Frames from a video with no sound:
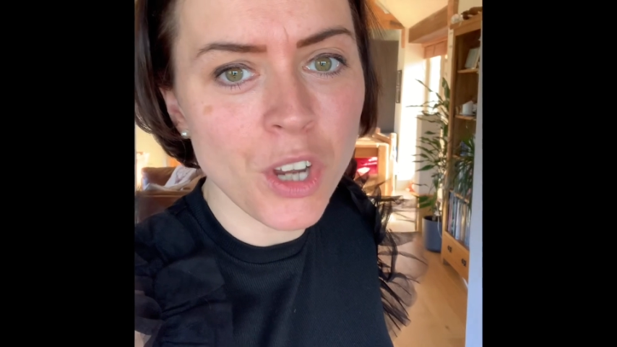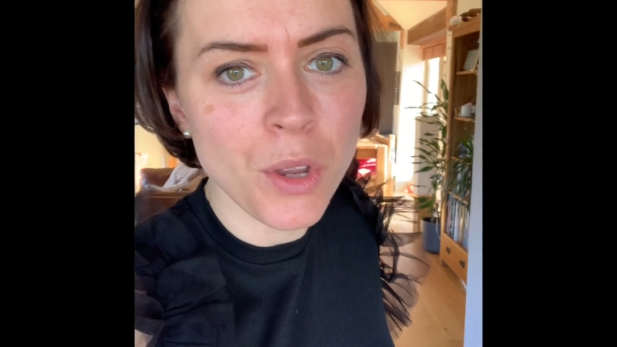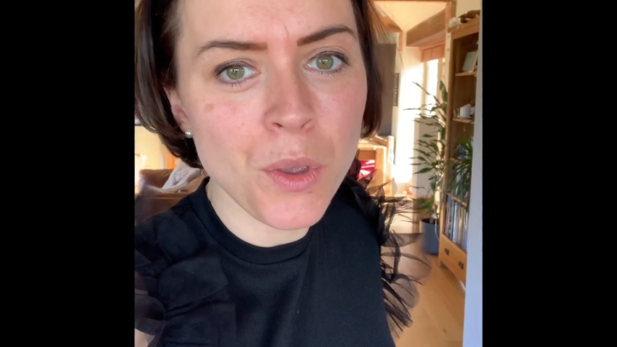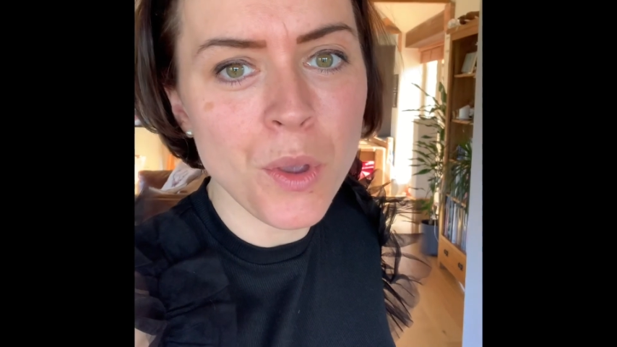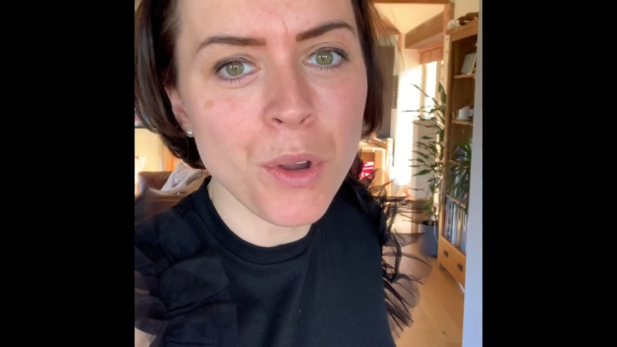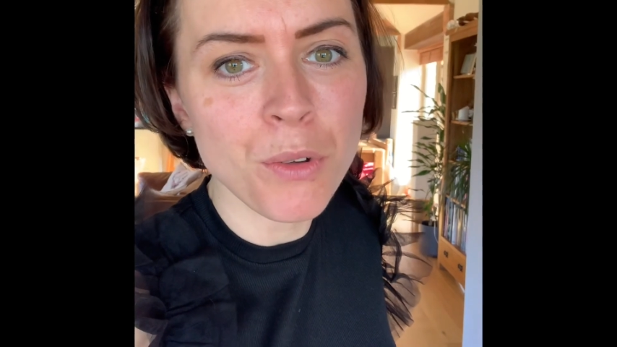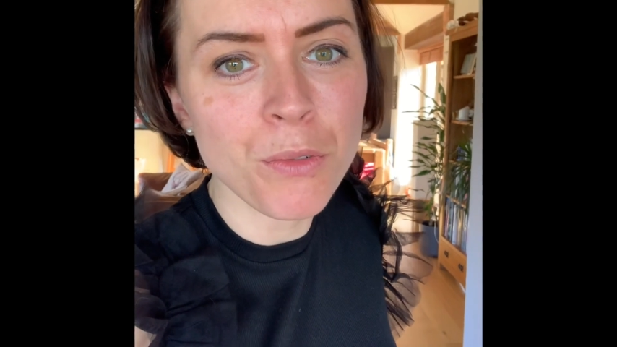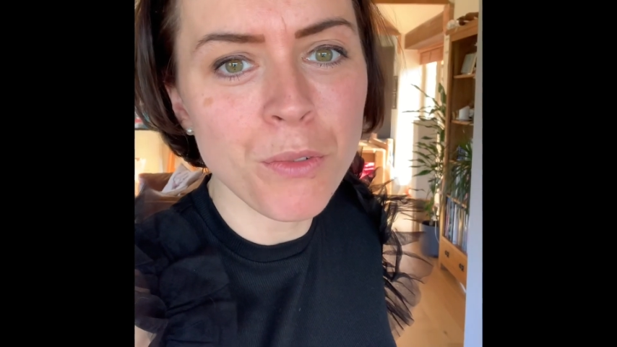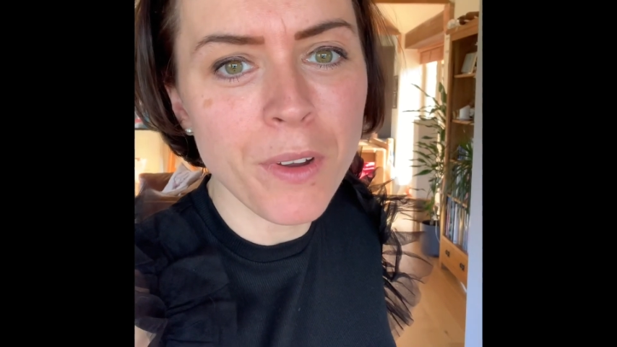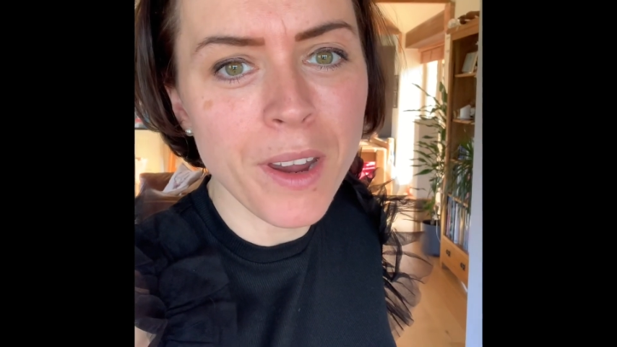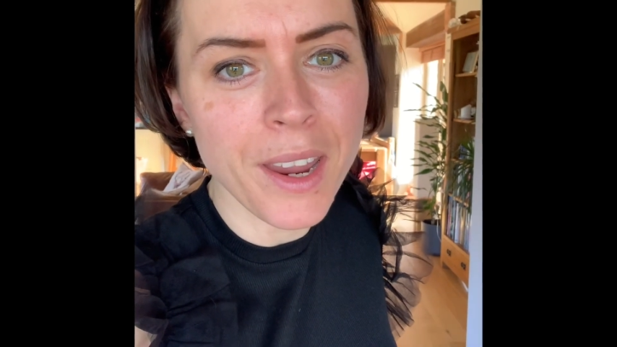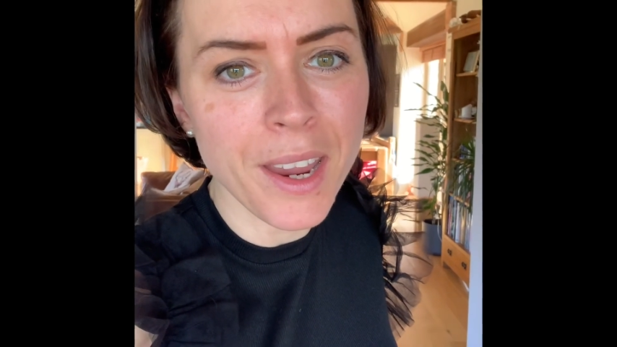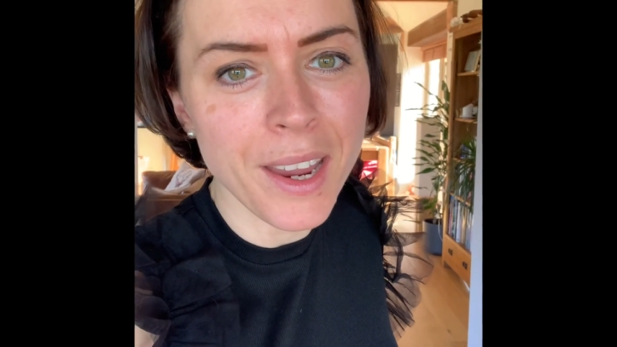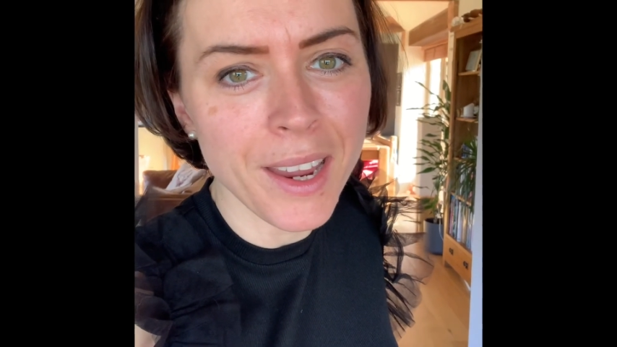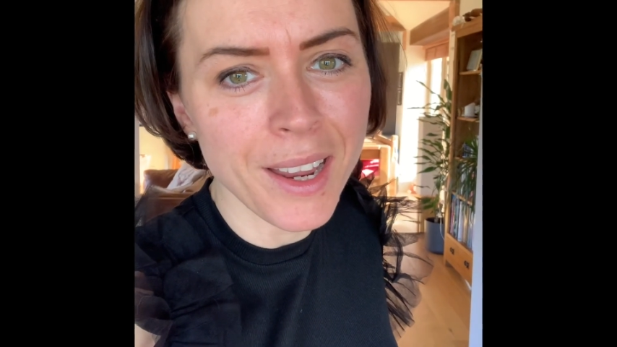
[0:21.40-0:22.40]
you a
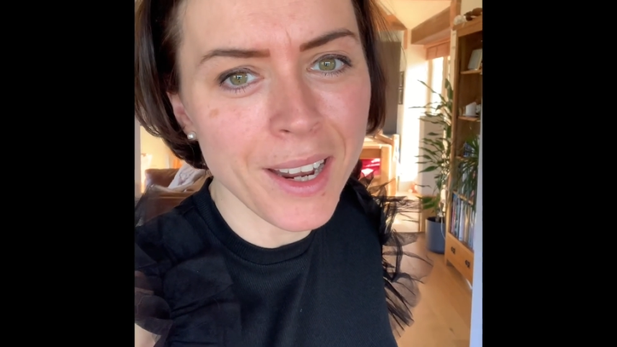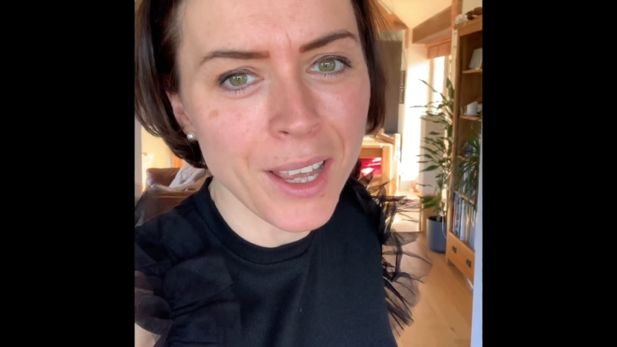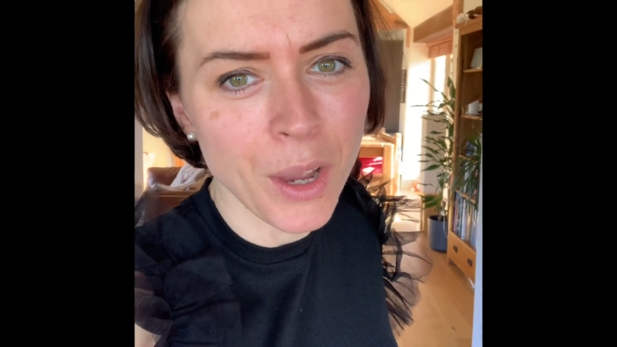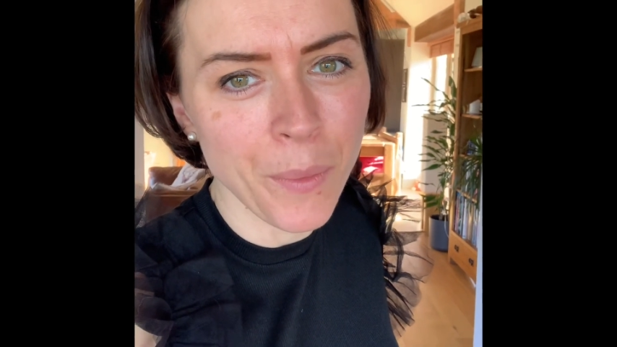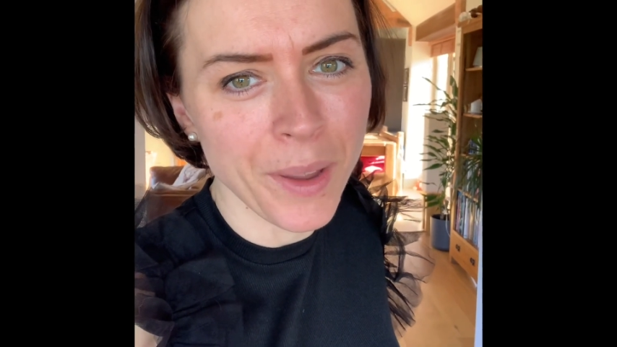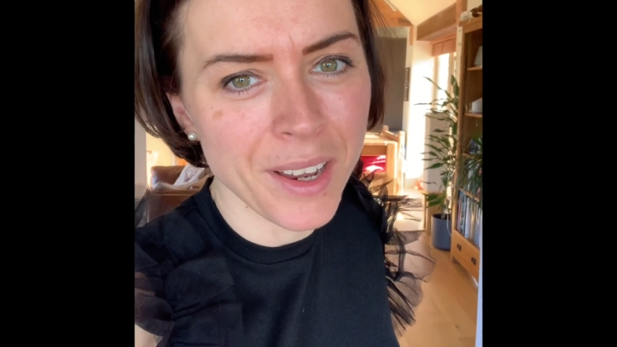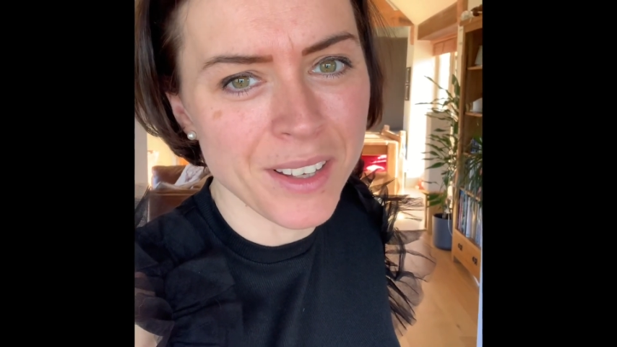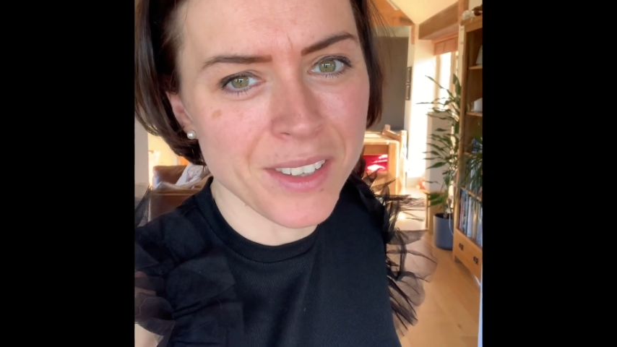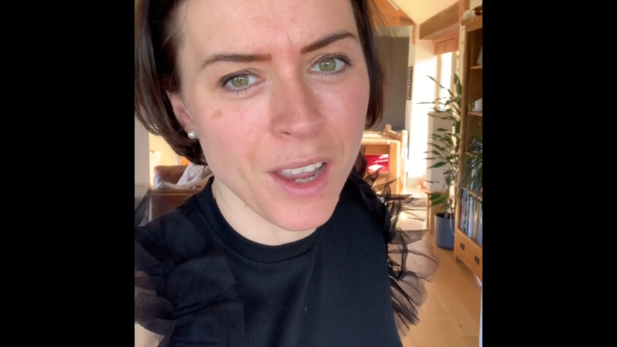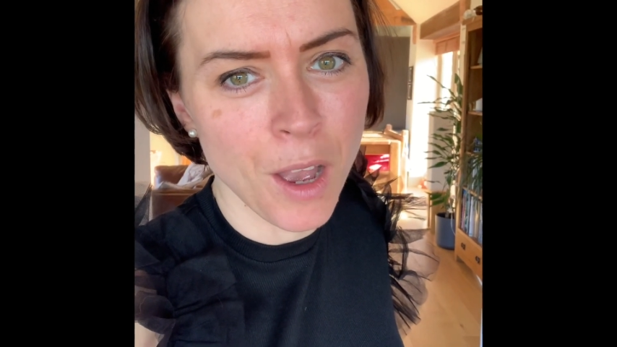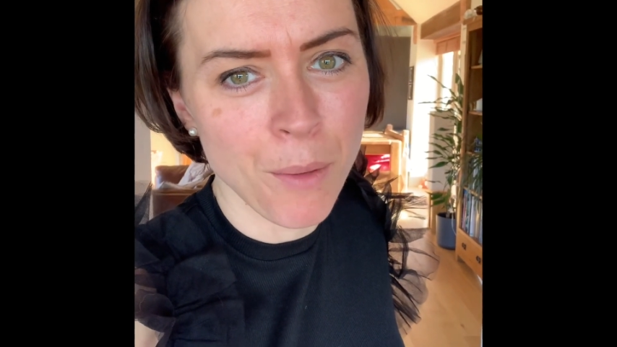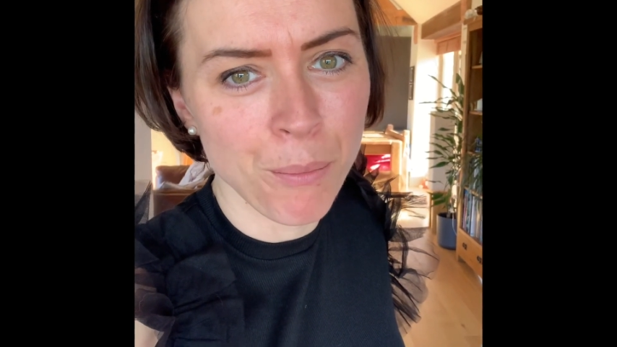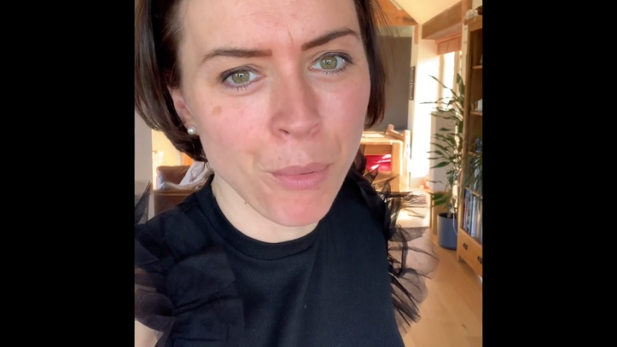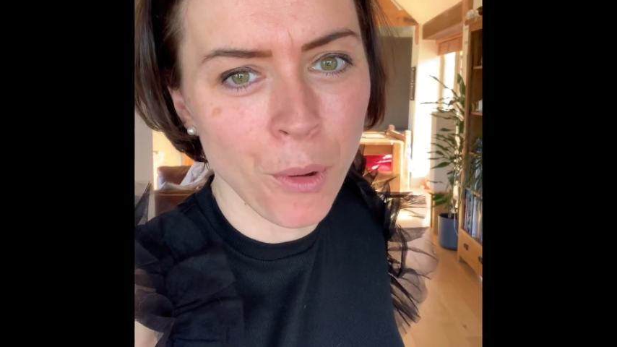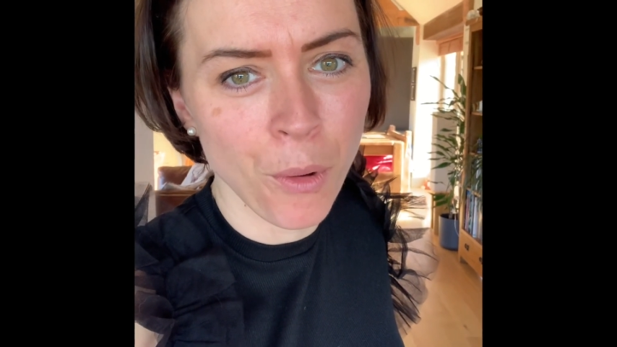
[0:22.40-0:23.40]
really quick
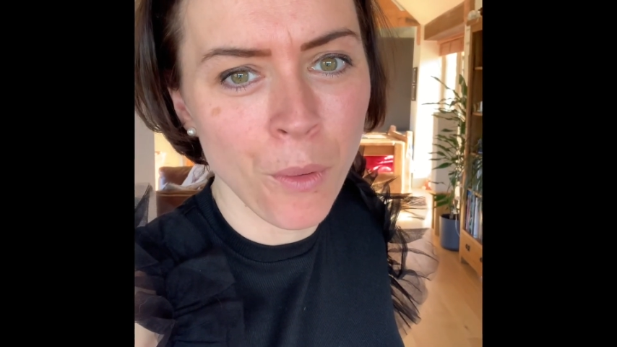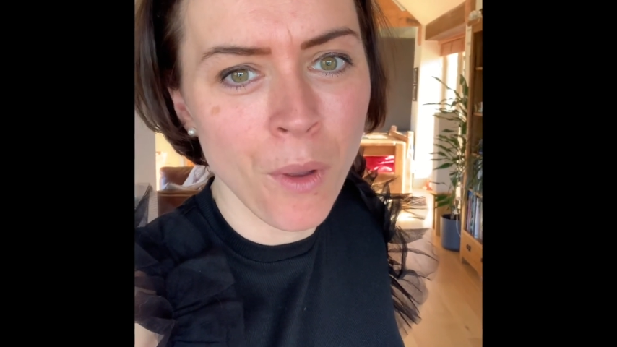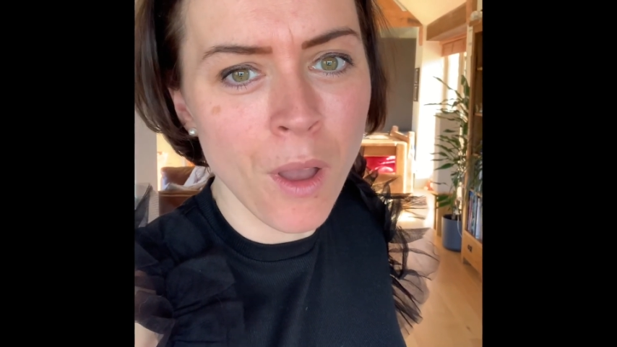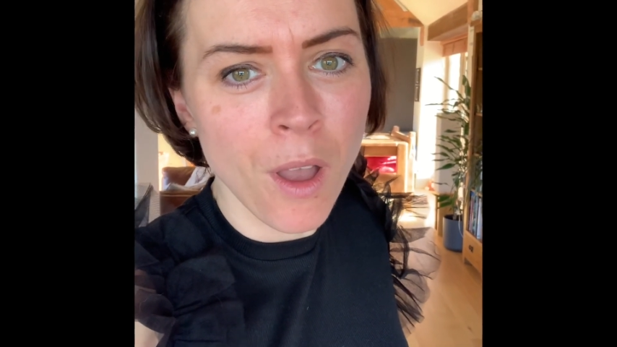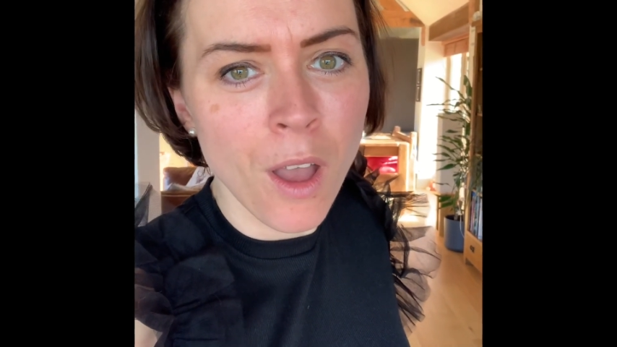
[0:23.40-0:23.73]
example